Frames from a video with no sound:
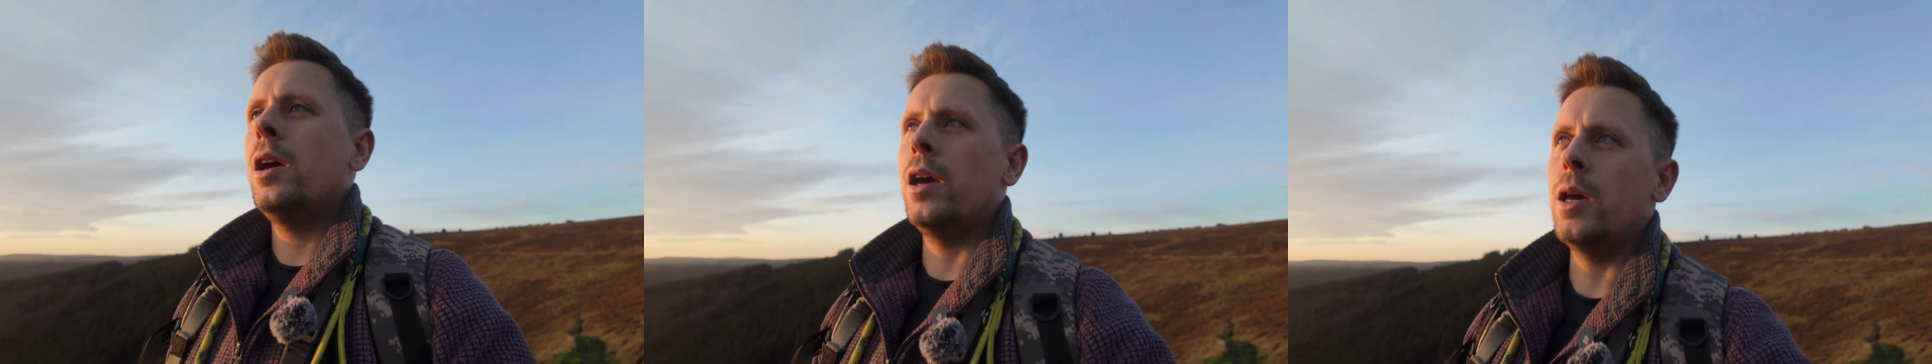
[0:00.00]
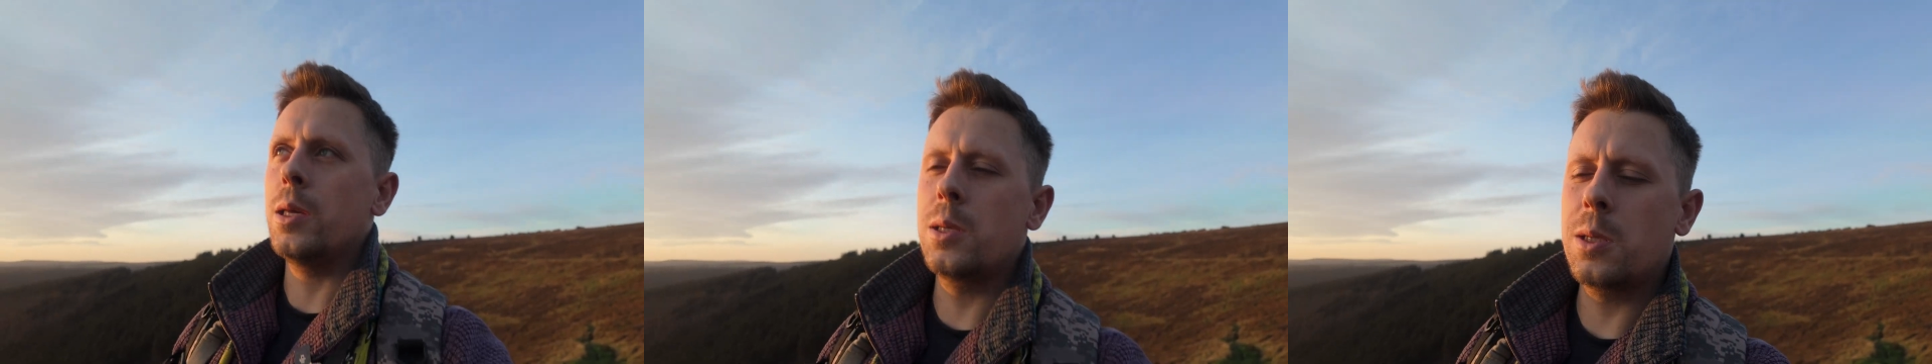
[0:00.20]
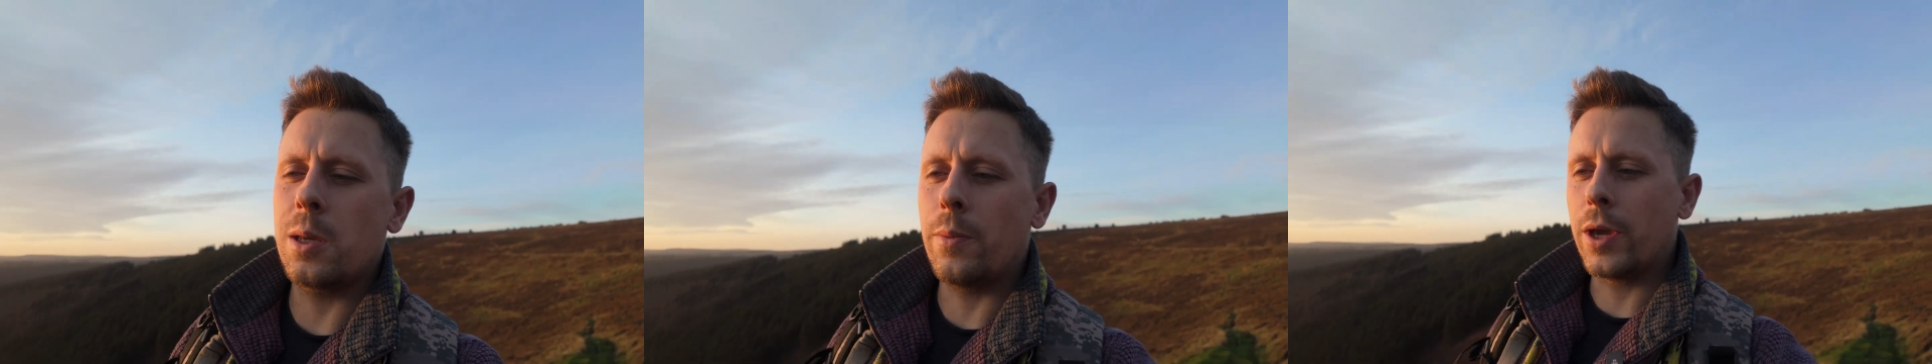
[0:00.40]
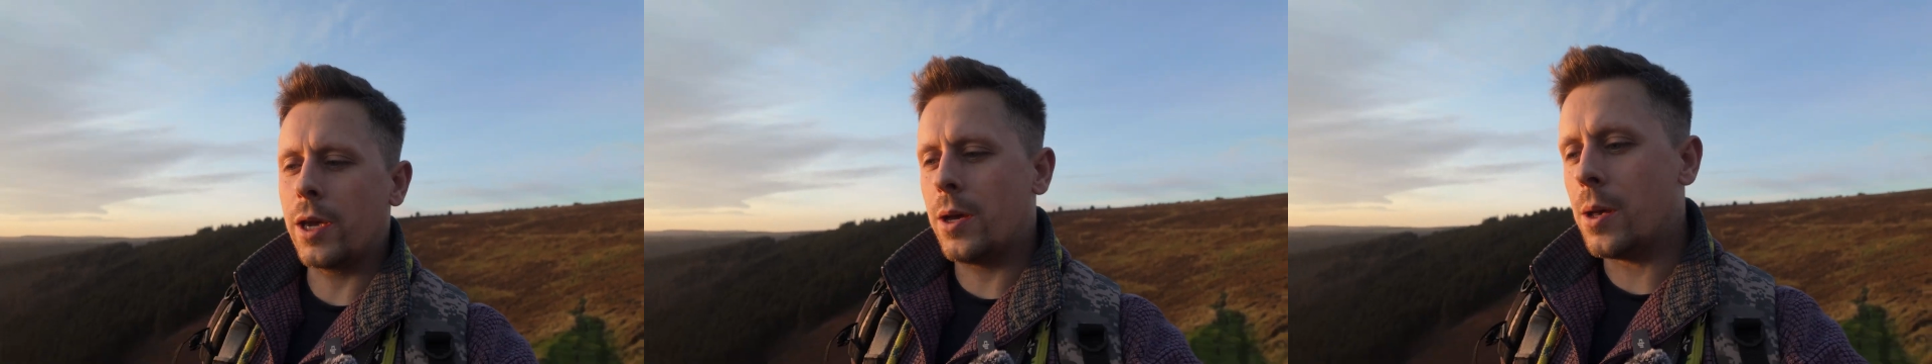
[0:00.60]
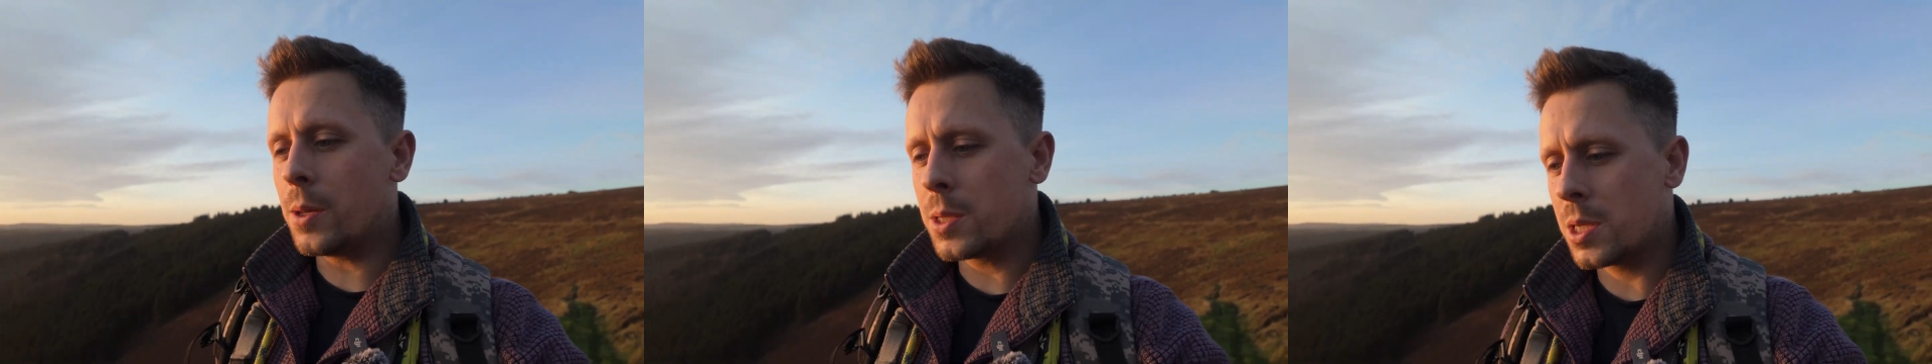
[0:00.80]
is something
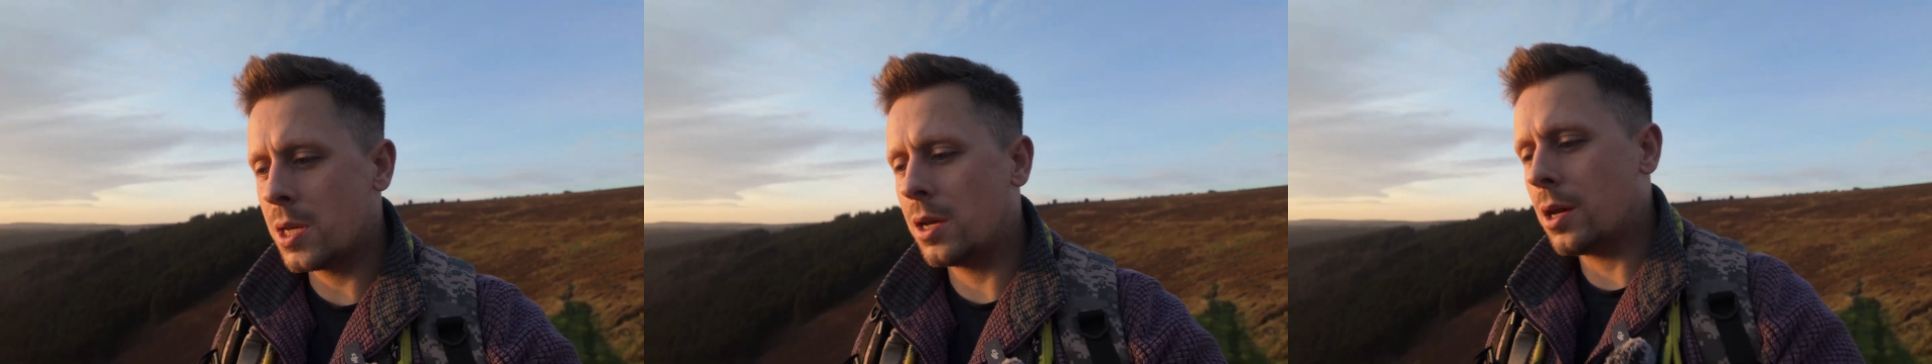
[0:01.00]
else.